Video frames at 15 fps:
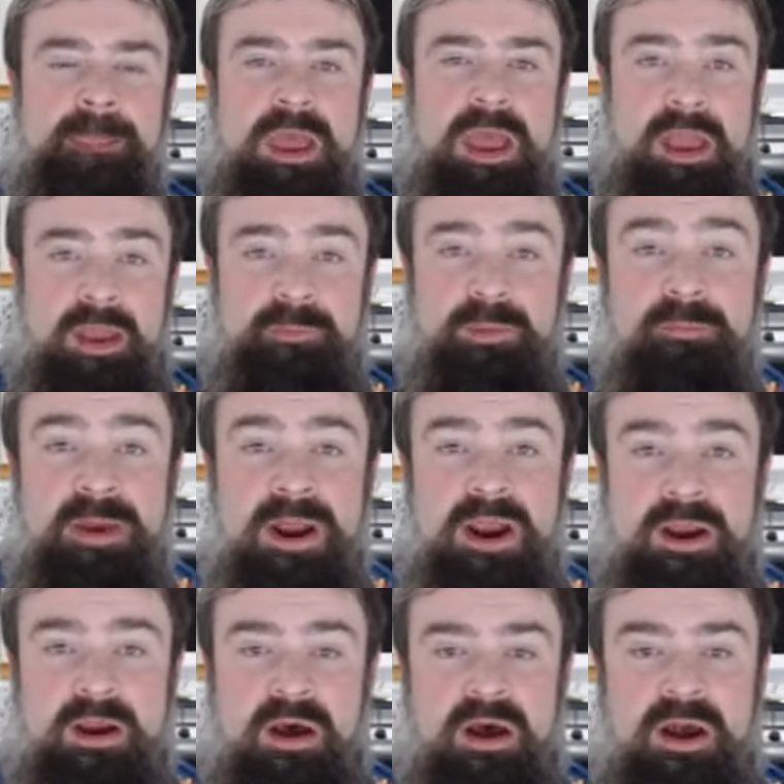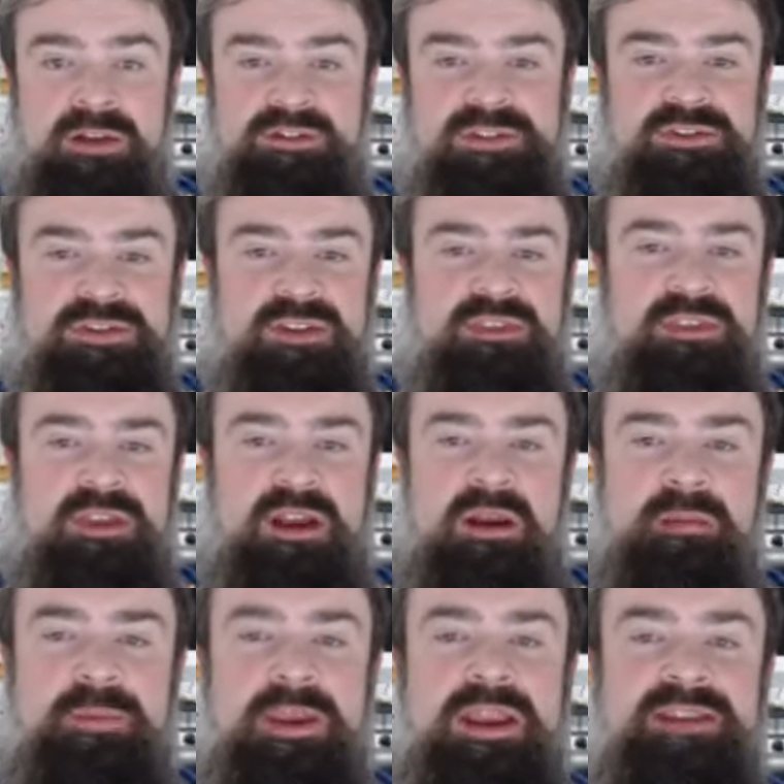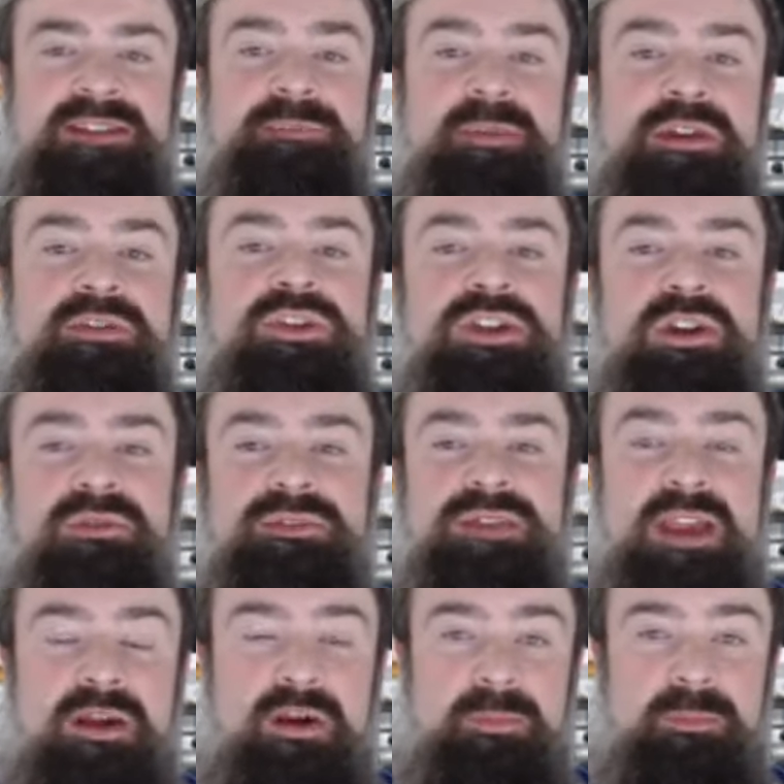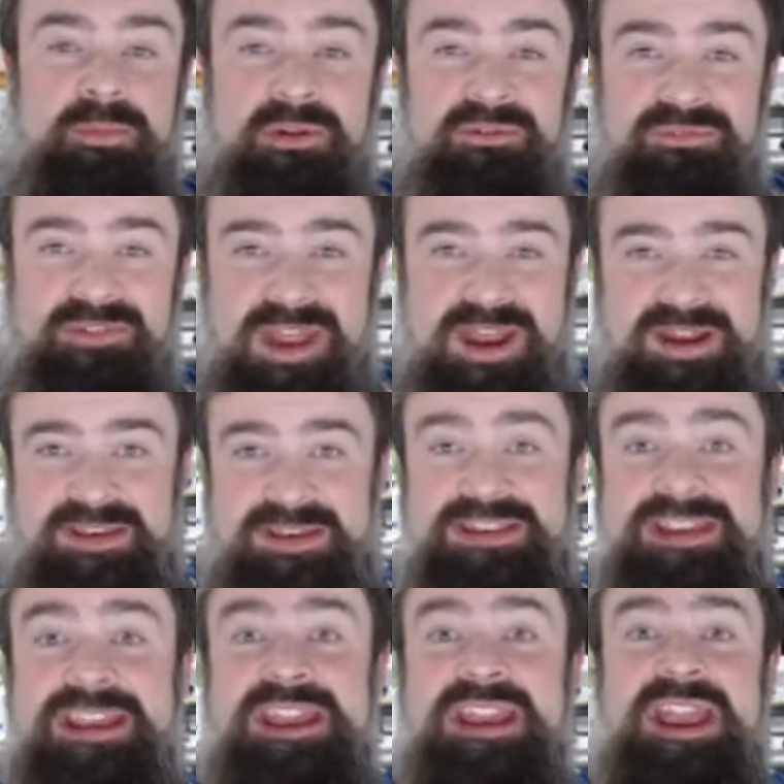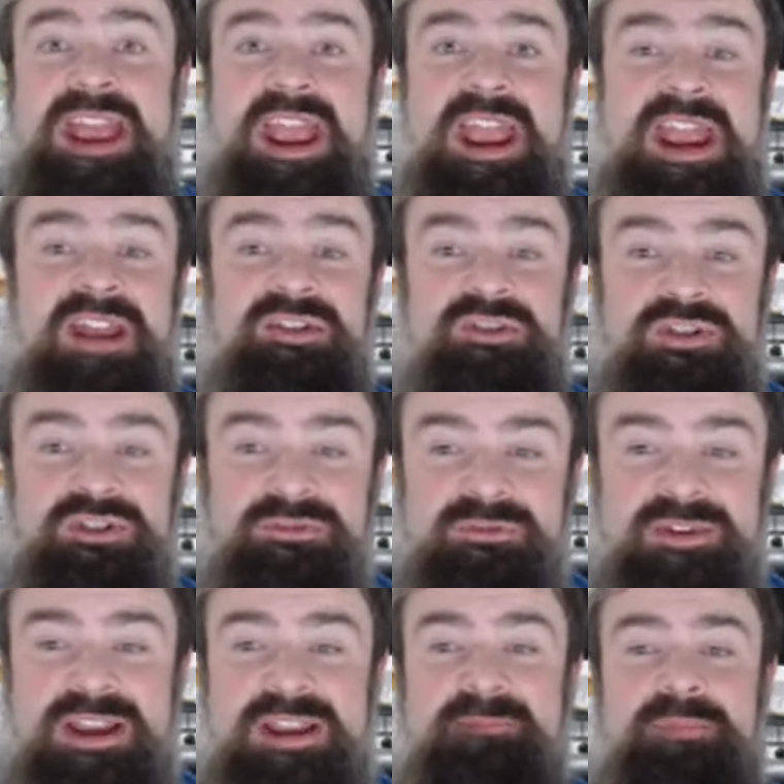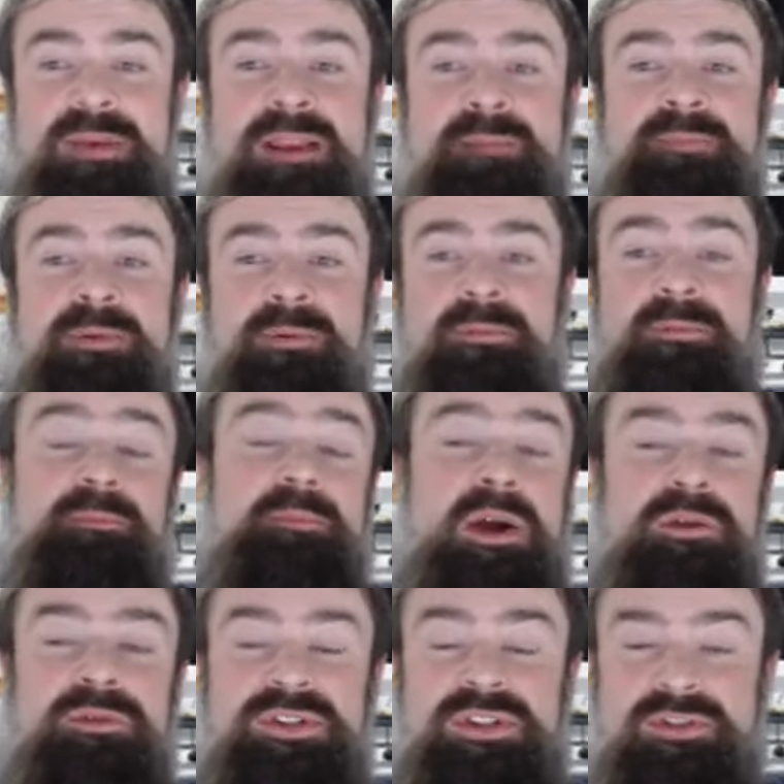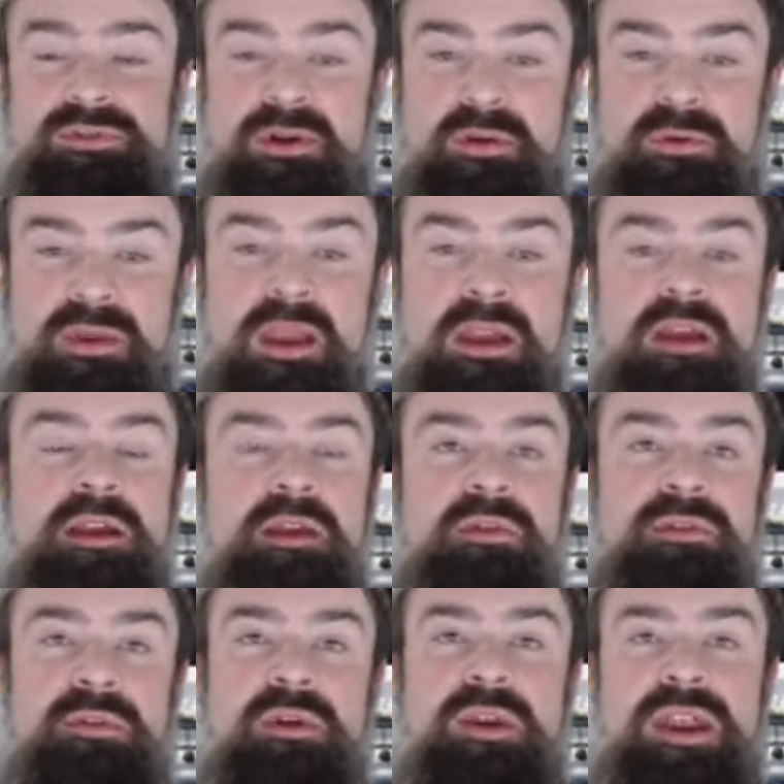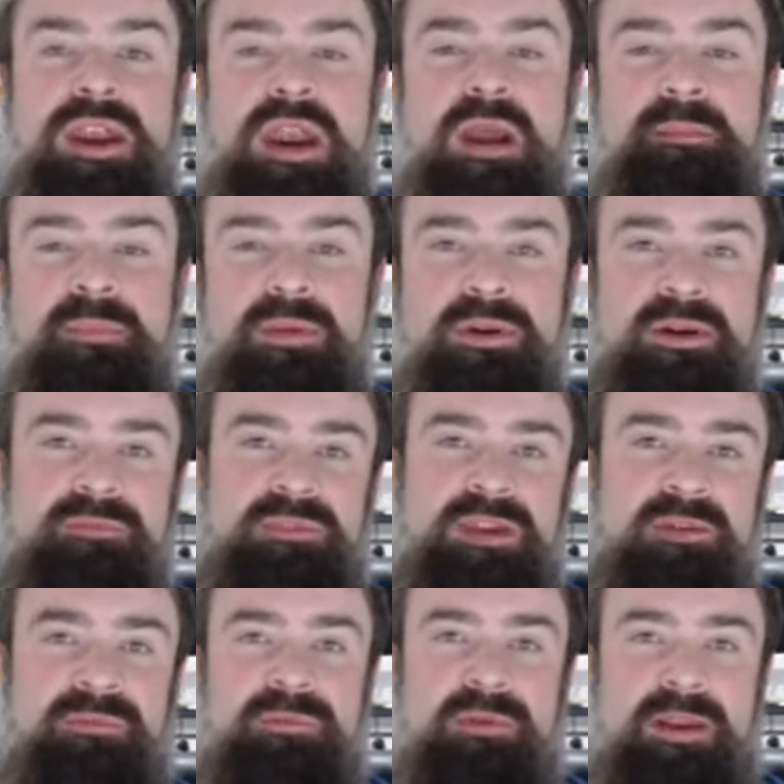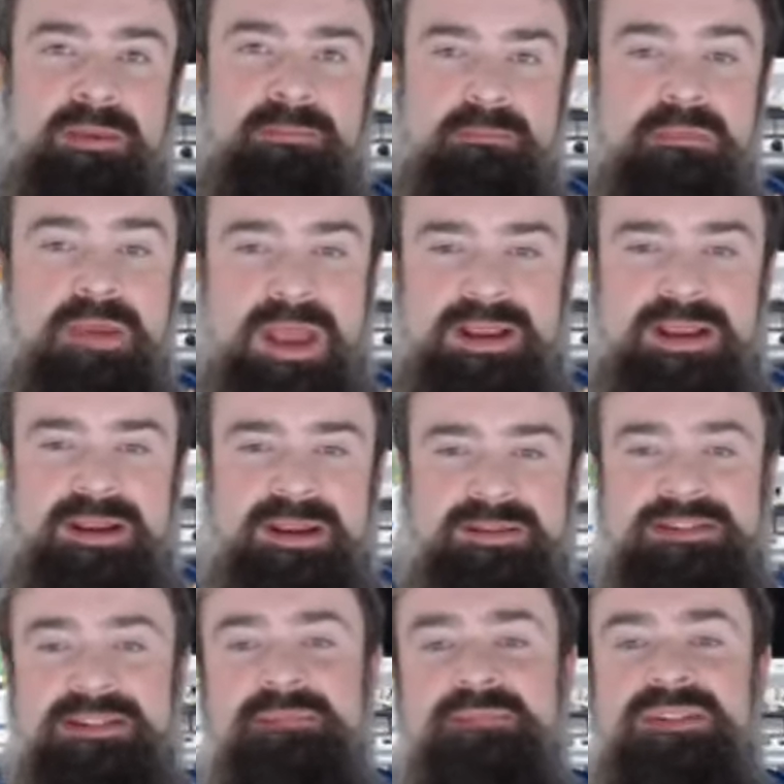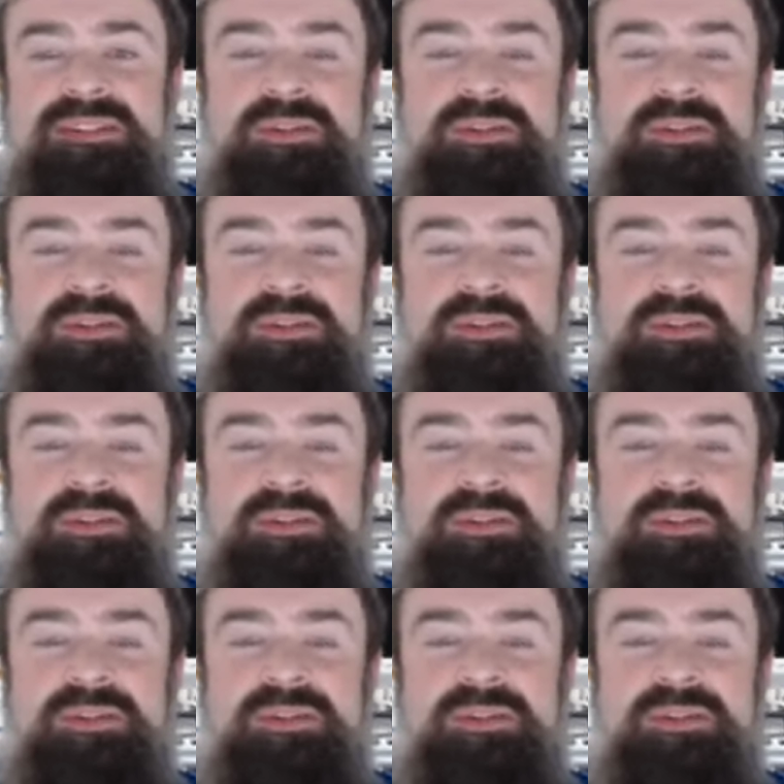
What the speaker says: Hyperbaric oxygen therapy has been shown to help prevent and treat people post stroke through a number of different mechanisms